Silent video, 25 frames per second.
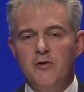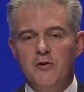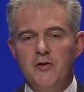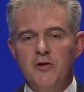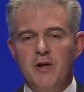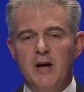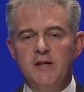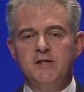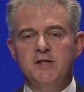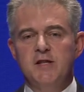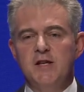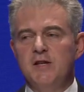
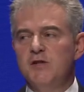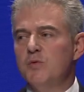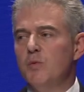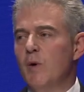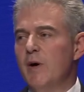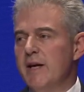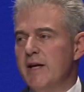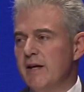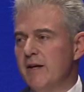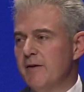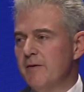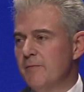Just this
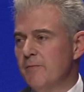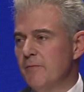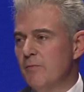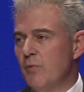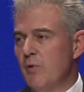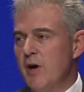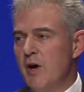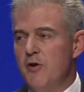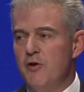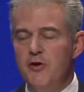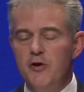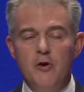week,
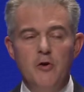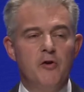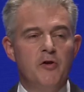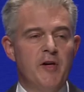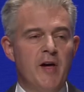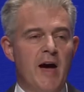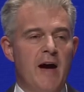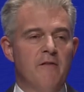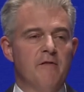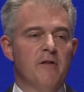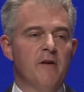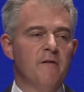we are due to
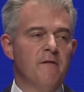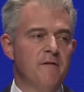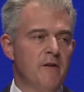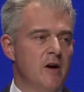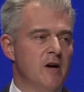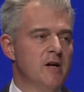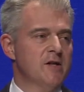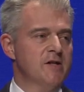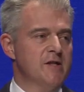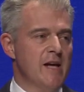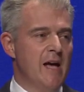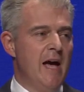have the
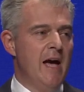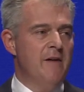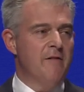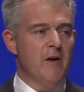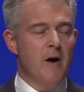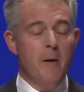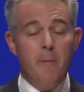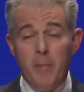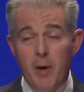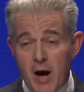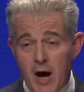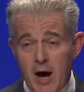first
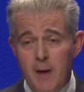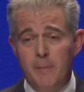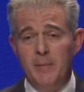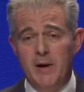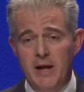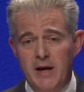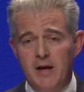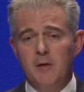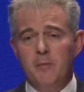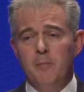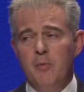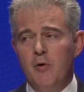ever
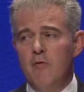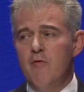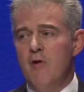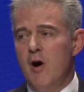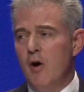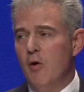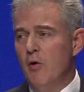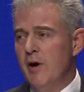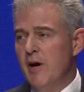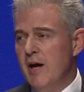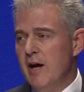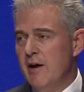public
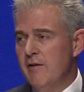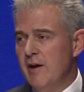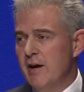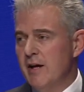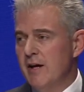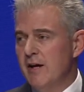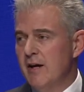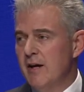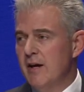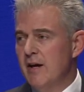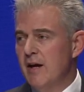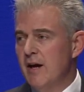parole
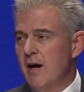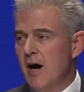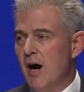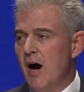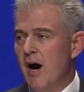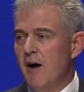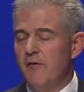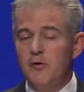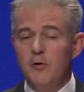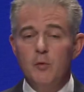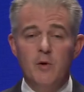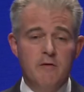hearing
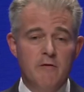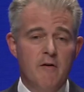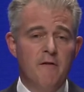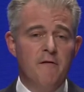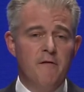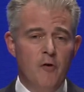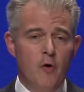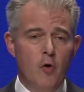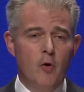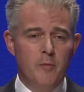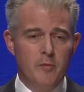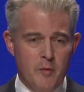after we
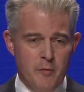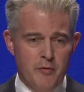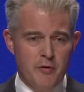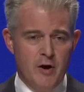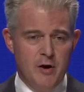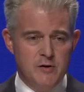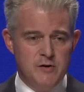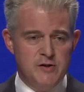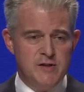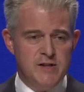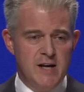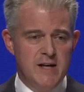reformed the
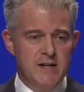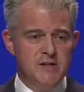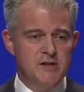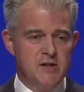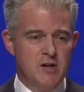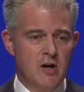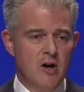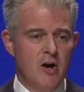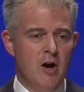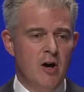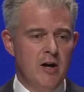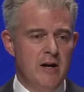process
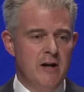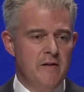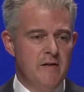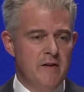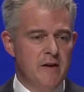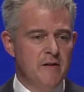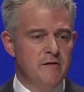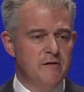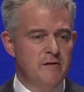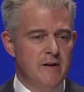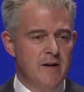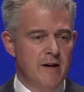earlier
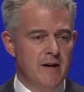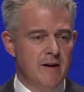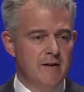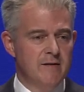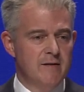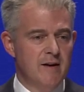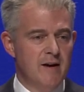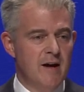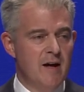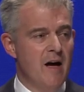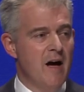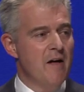this year.
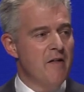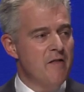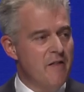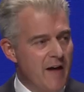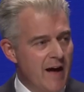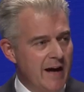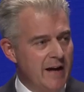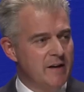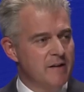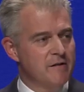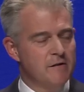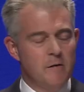And
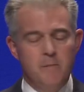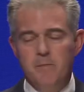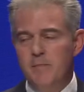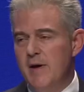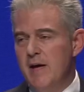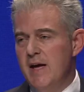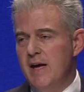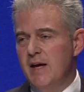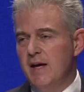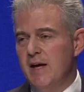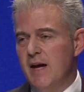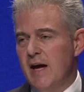that is a
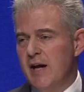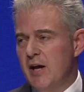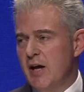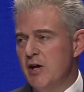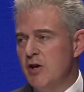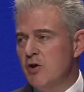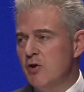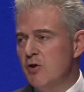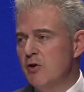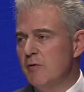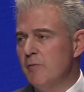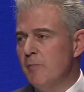big and a
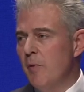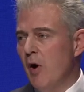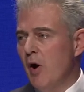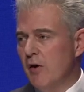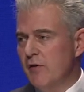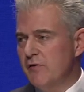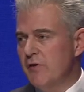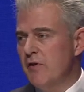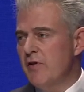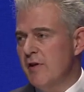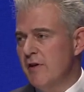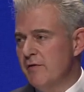good
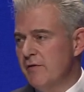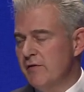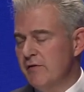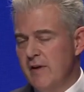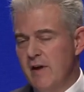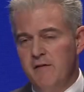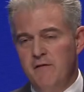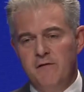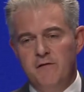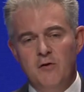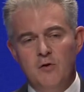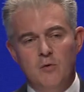positive
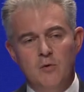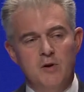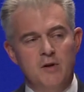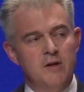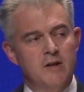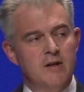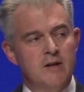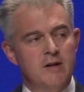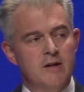step forward.